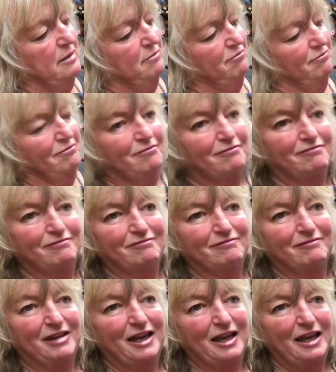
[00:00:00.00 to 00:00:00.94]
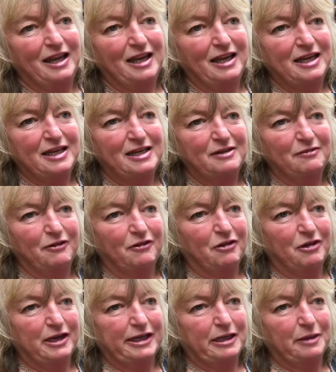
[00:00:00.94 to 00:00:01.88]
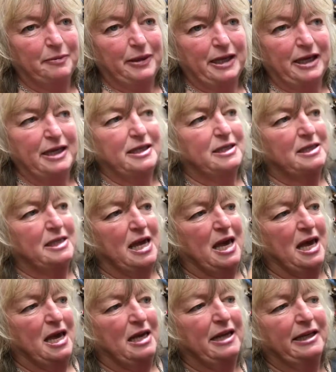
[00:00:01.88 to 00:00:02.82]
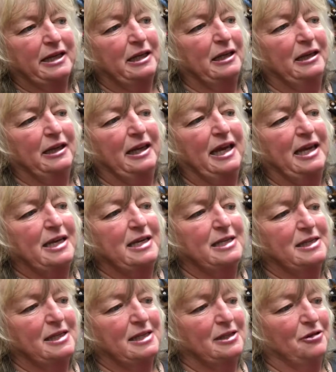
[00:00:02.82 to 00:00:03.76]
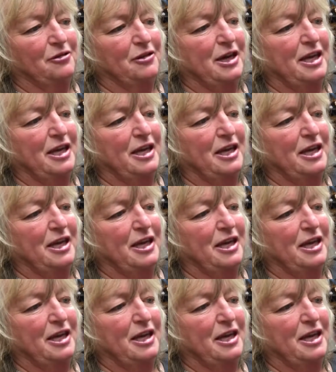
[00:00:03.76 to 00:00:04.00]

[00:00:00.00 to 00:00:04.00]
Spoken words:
We've got little beards there, little ears, sorry.